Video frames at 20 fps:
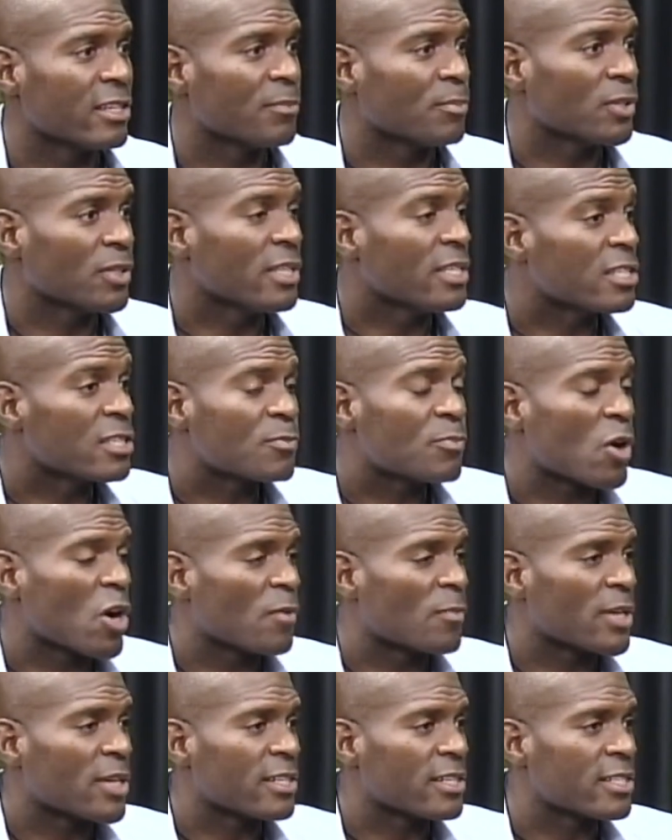police
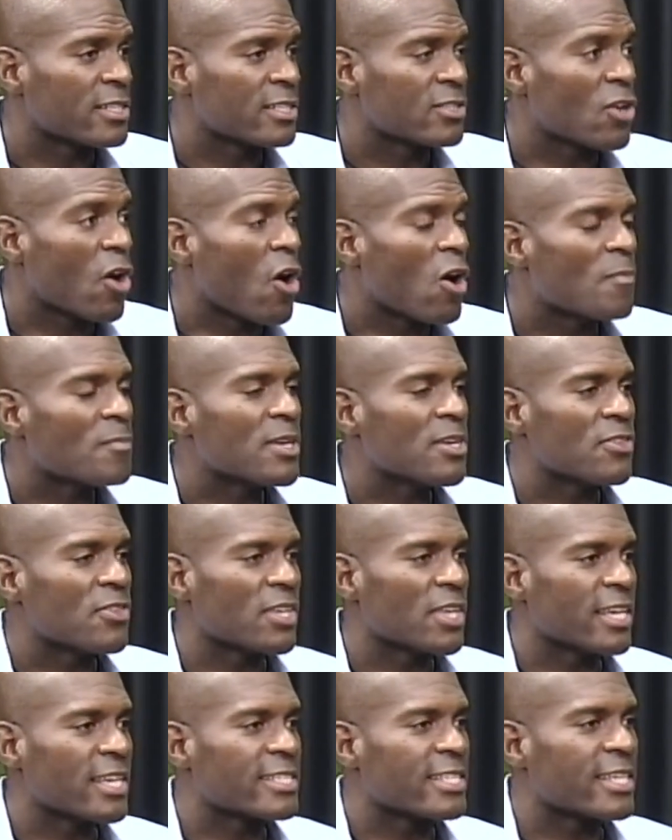department taught me
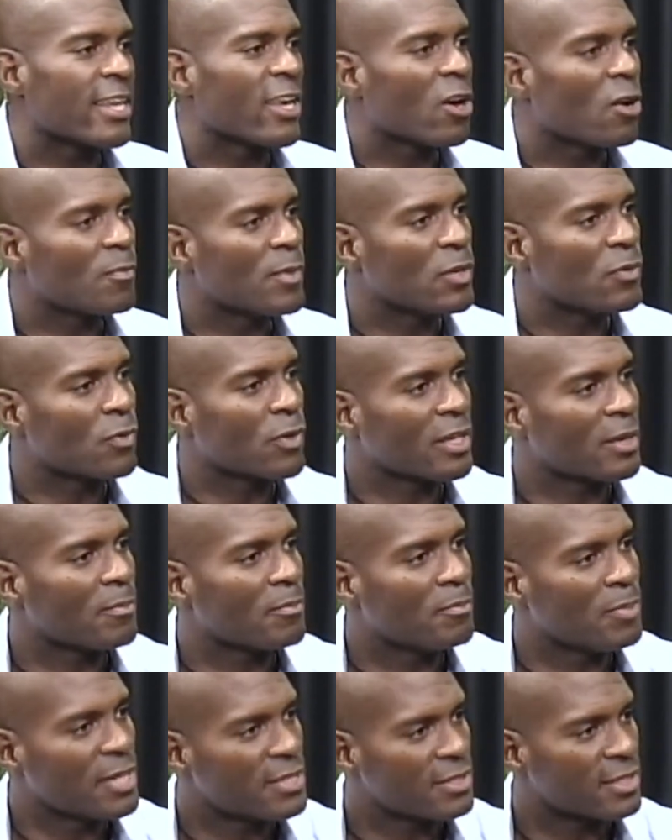things that helped yes. me run a
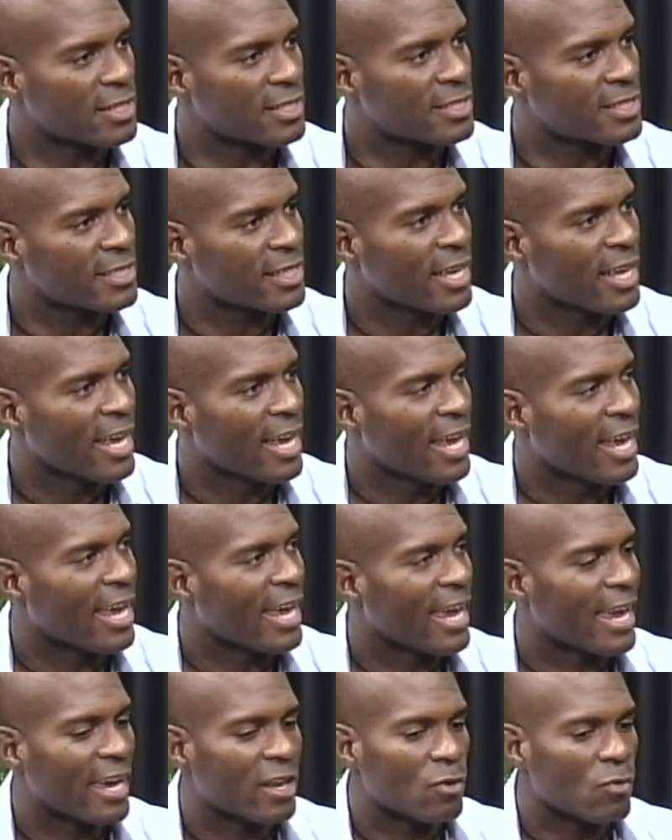business, uh-huh.
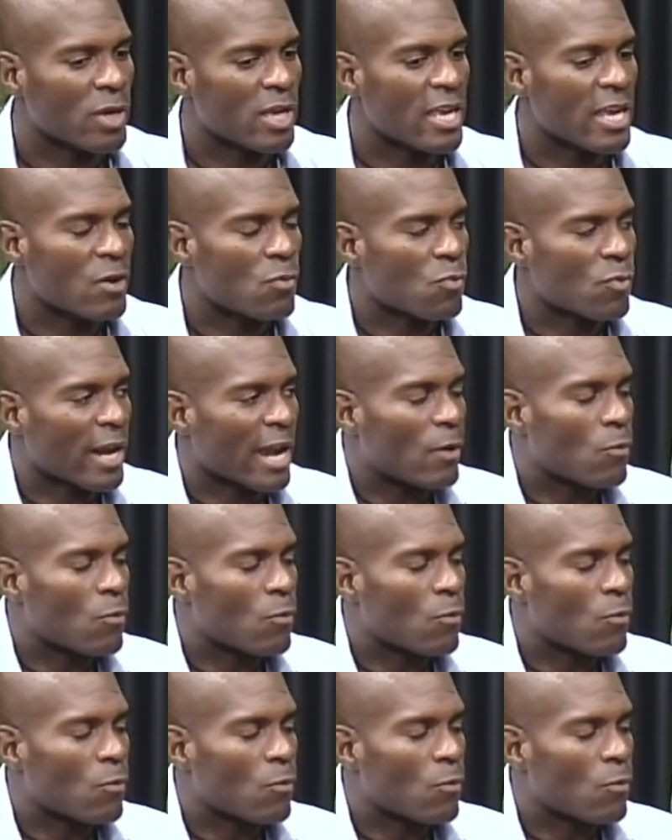and when I